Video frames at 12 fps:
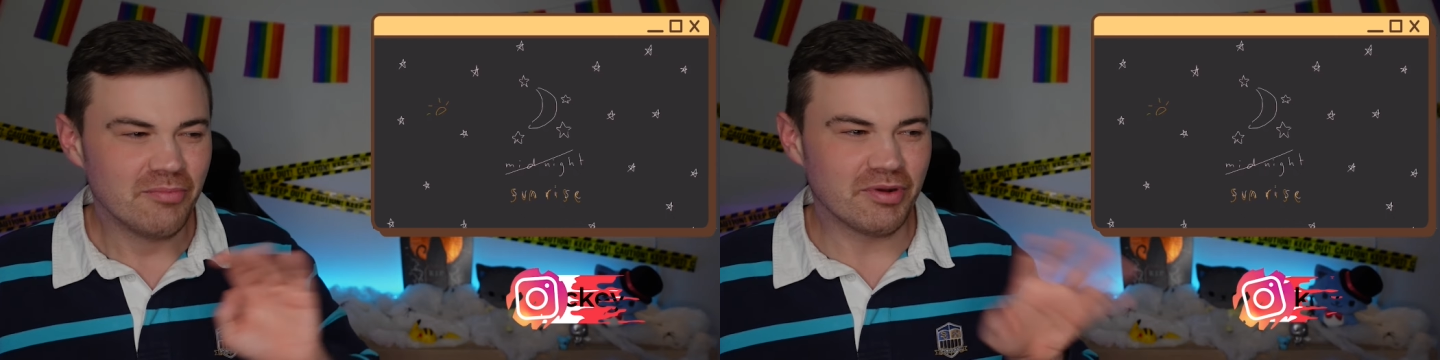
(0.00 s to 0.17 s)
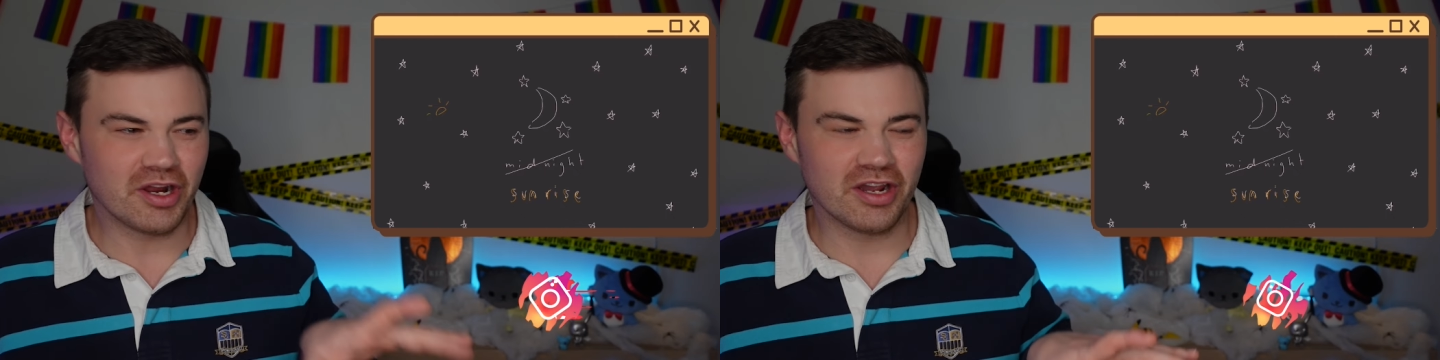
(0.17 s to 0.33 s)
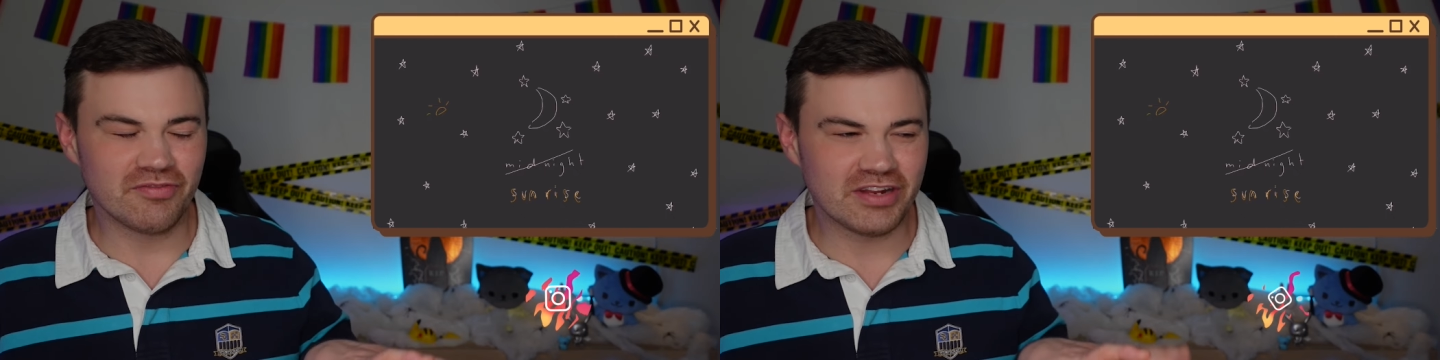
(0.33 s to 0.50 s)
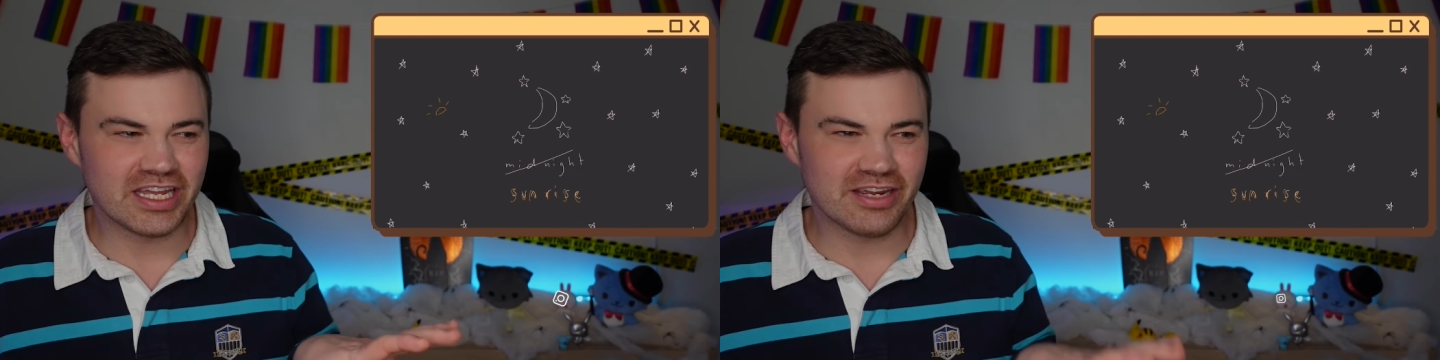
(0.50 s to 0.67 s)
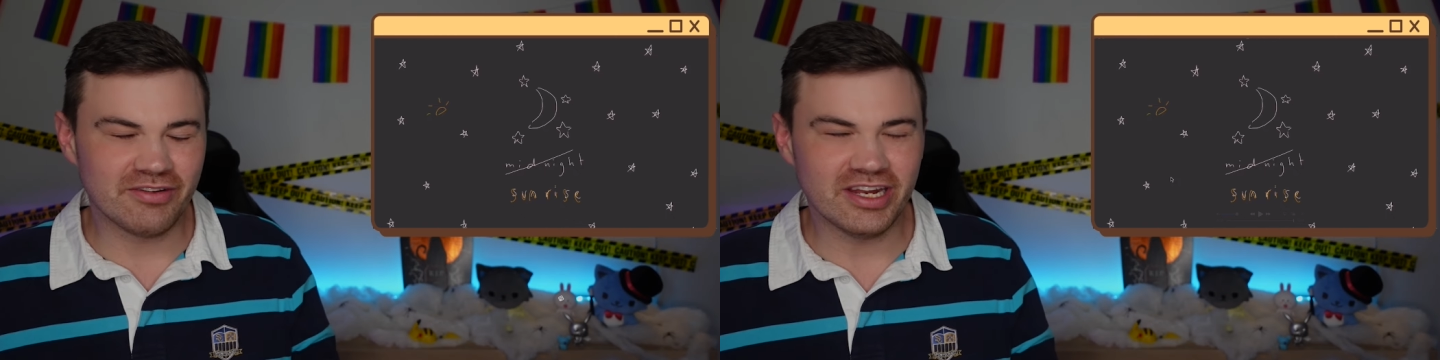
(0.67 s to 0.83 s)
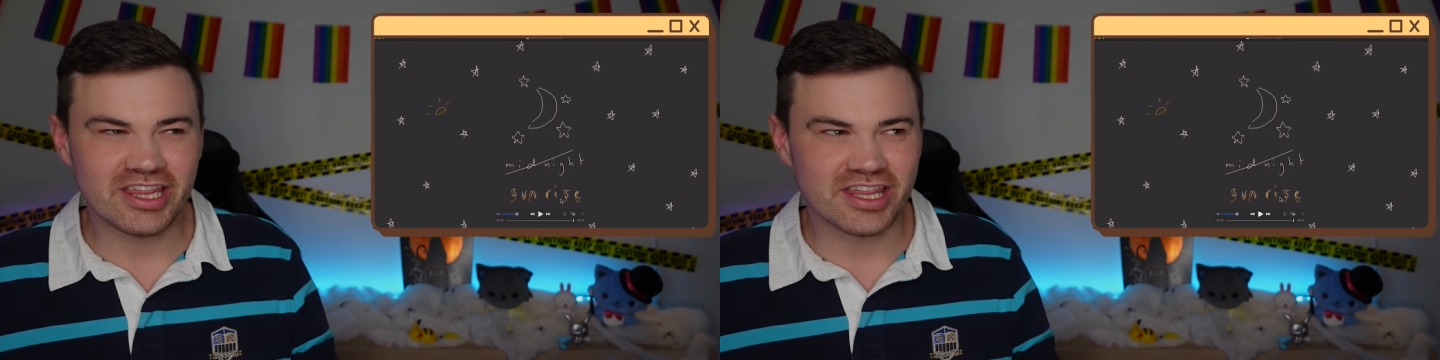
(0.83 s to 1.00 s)
But hopefully he
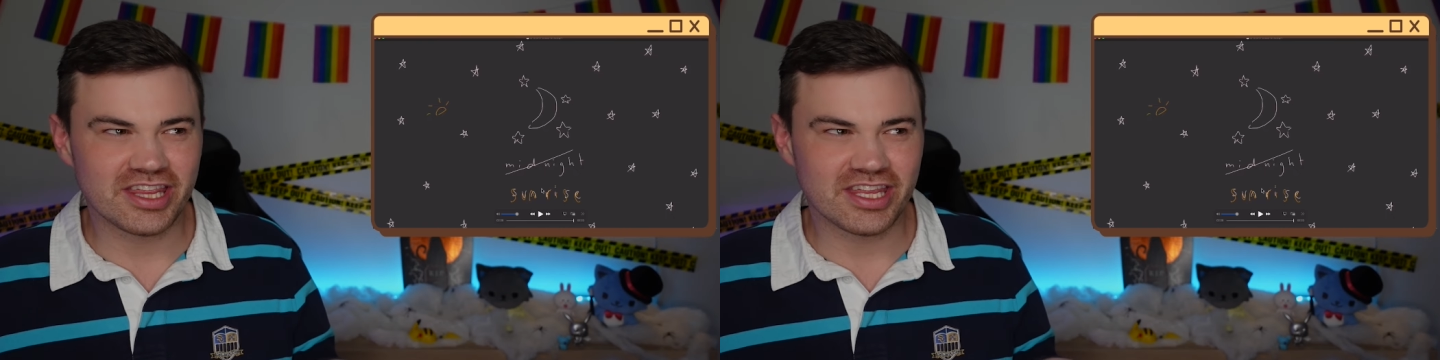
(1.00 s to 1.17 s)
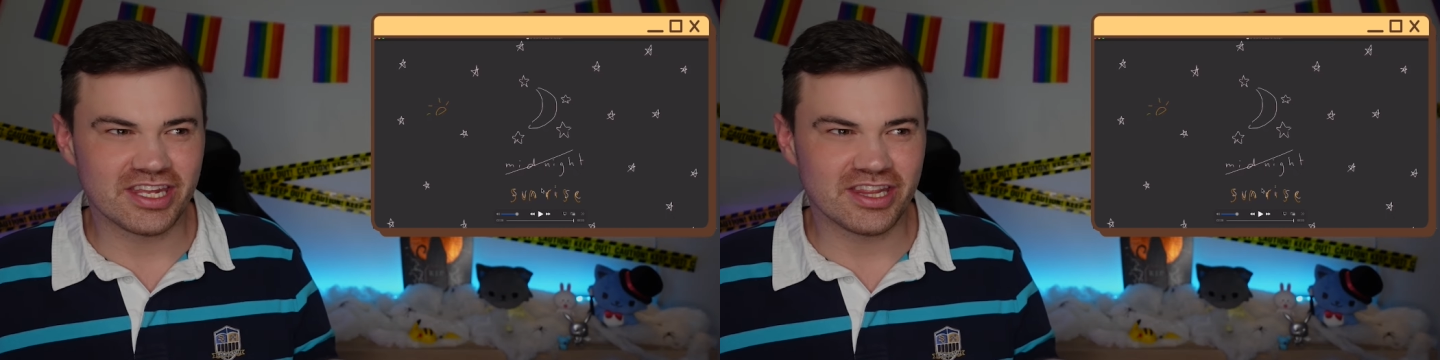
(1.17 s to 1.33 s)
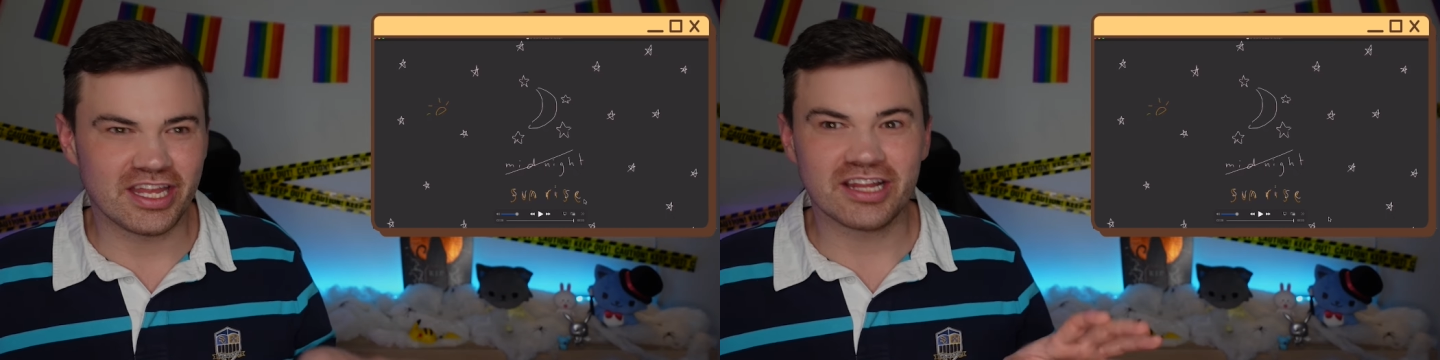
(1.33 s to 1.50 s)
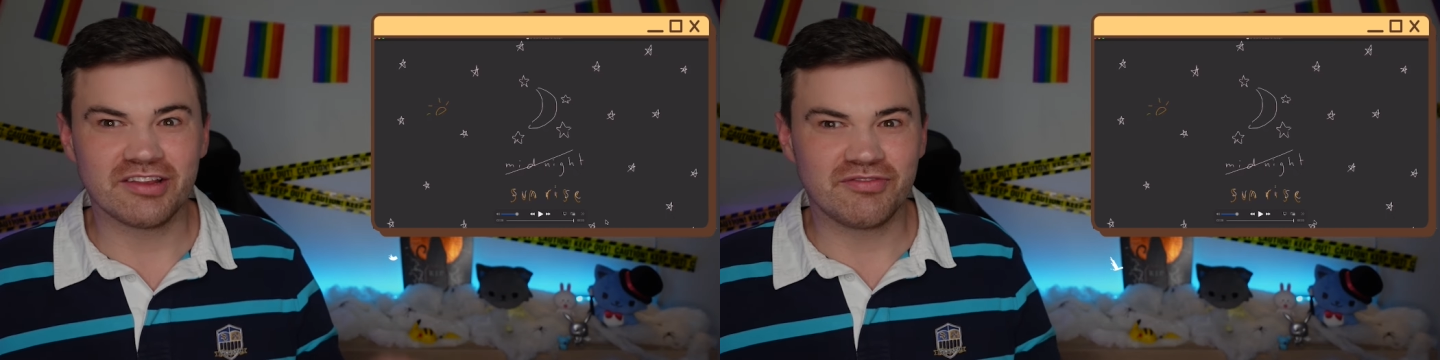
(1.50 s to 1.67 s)
releases it, like the